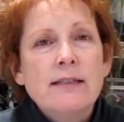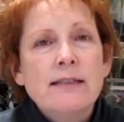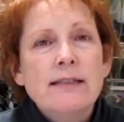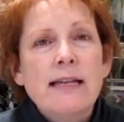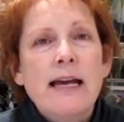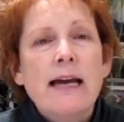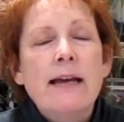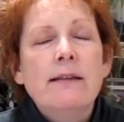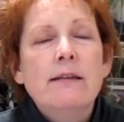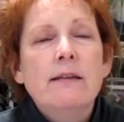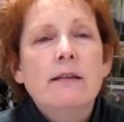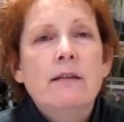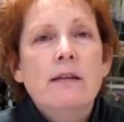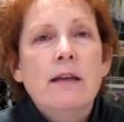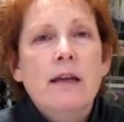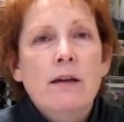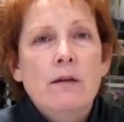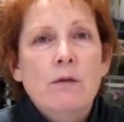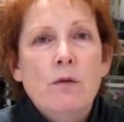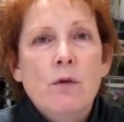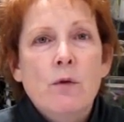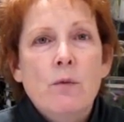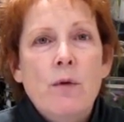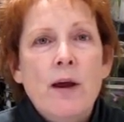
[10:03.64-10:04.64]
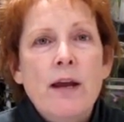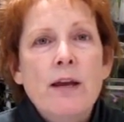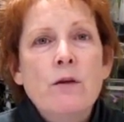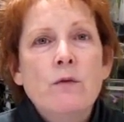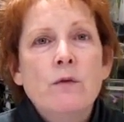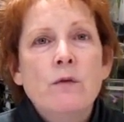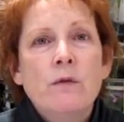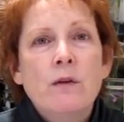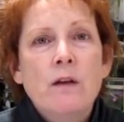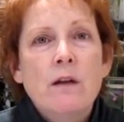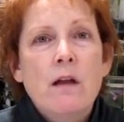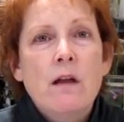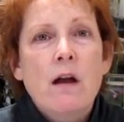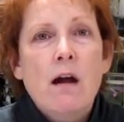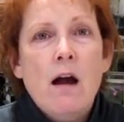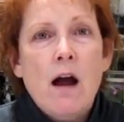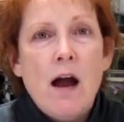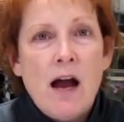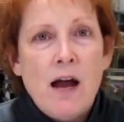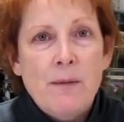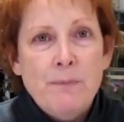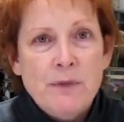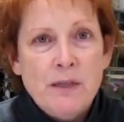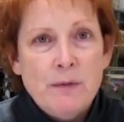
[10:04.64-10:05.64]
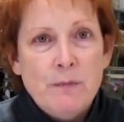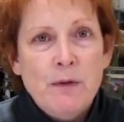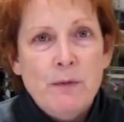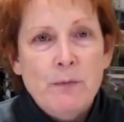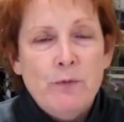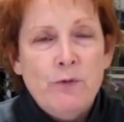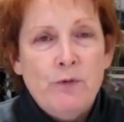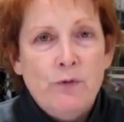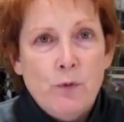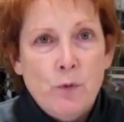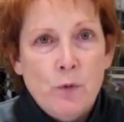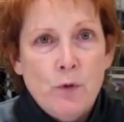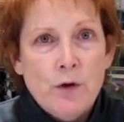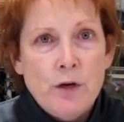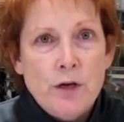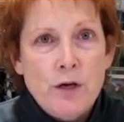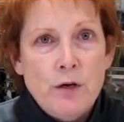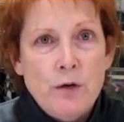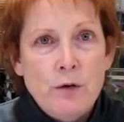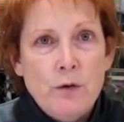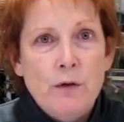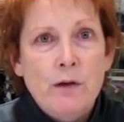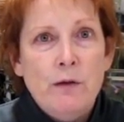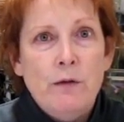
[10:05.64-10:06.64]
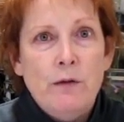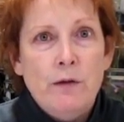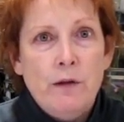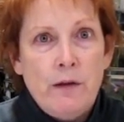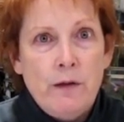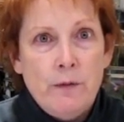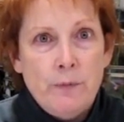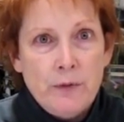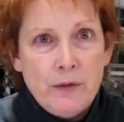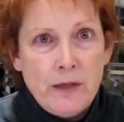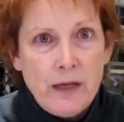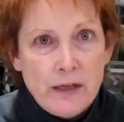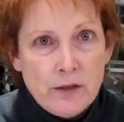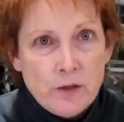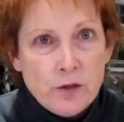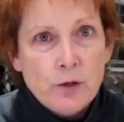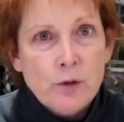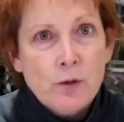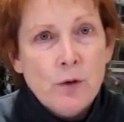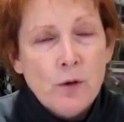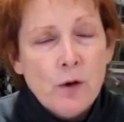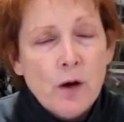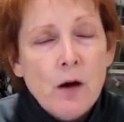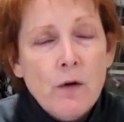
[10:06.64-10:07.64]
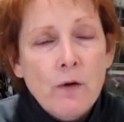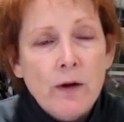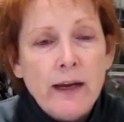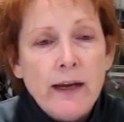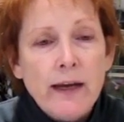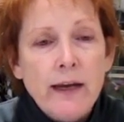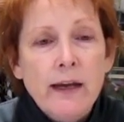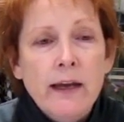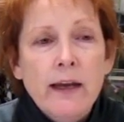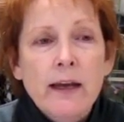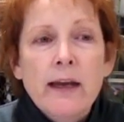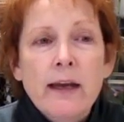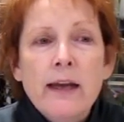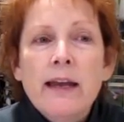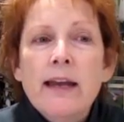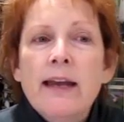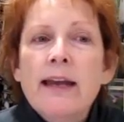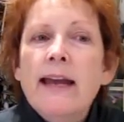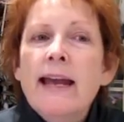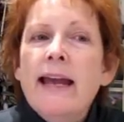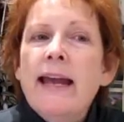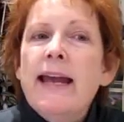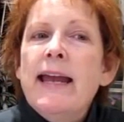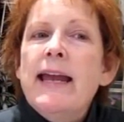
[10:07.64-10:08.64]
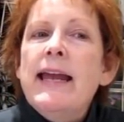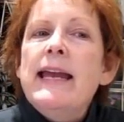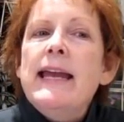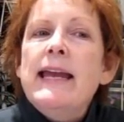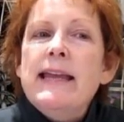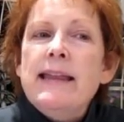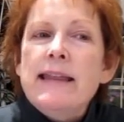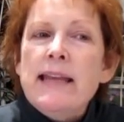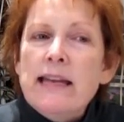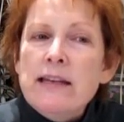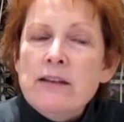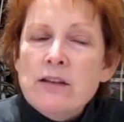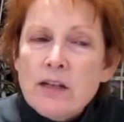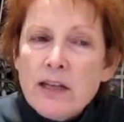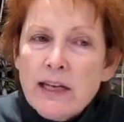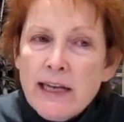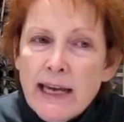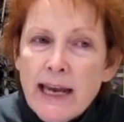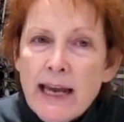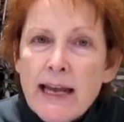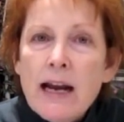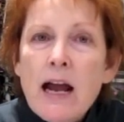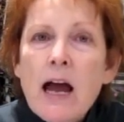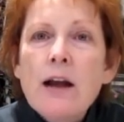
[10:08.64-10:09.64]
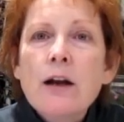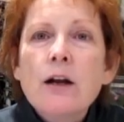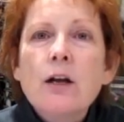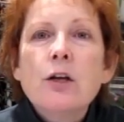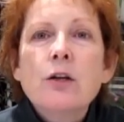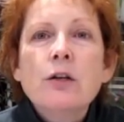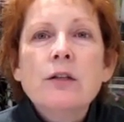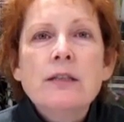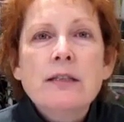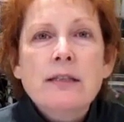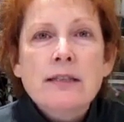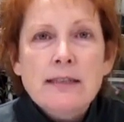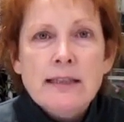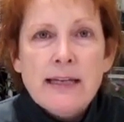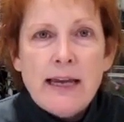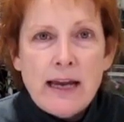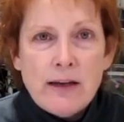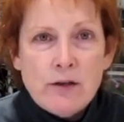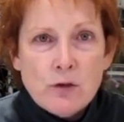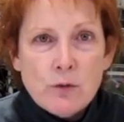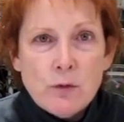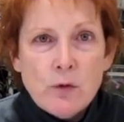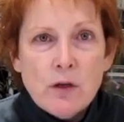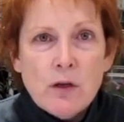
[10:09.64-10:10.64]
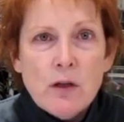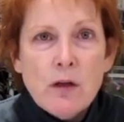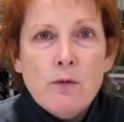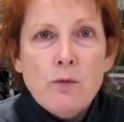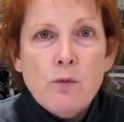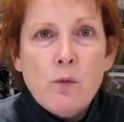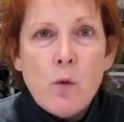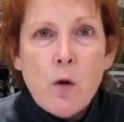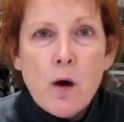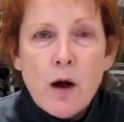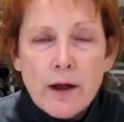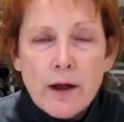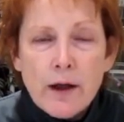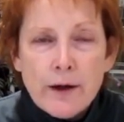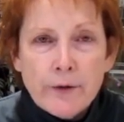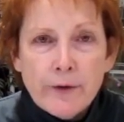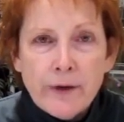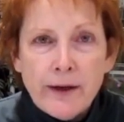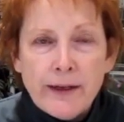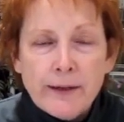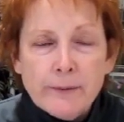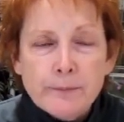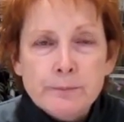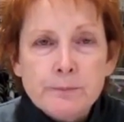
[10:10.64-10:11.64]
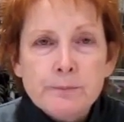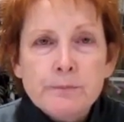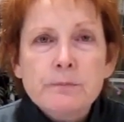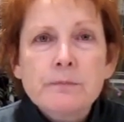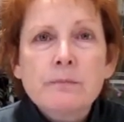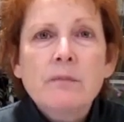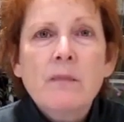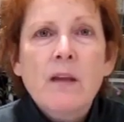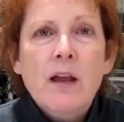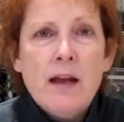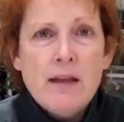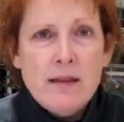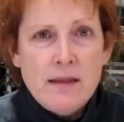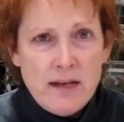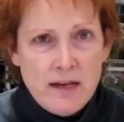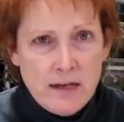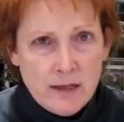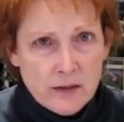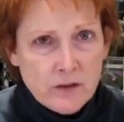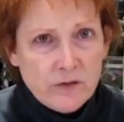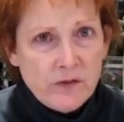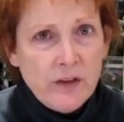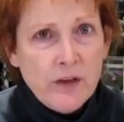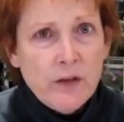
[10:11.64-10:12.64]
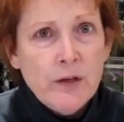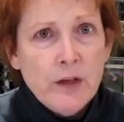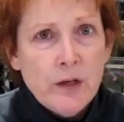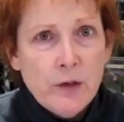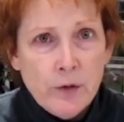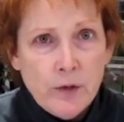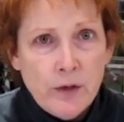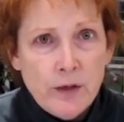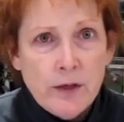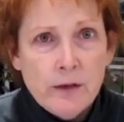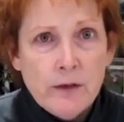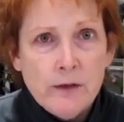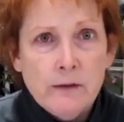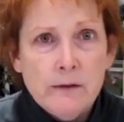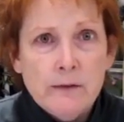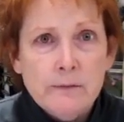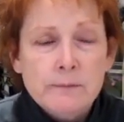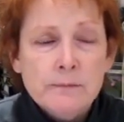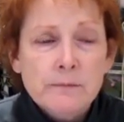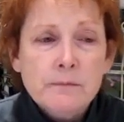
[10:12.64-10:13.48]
set the, the way you feel are optimum for you and the plants you're growing, then to get on a good schedule of watering, I think is very critical.